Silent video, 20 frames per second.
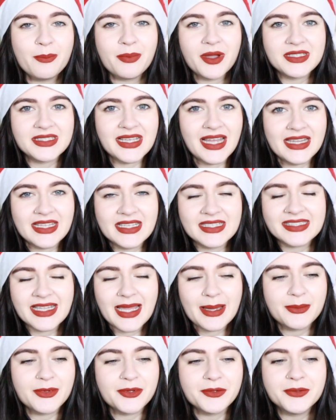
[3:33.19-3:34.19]
by Talia
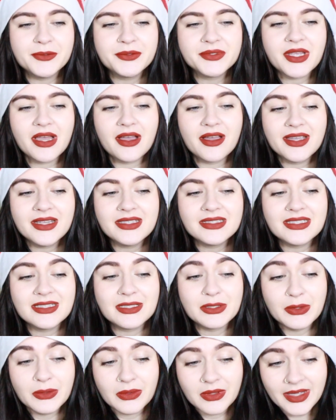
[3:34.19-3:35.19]
Samuels. I did
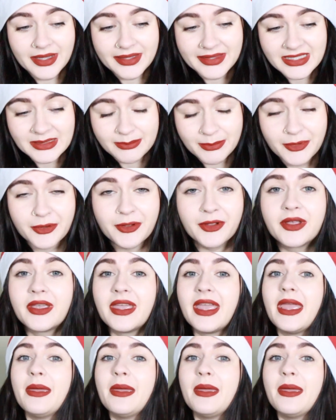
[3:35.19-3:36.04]
not like this book.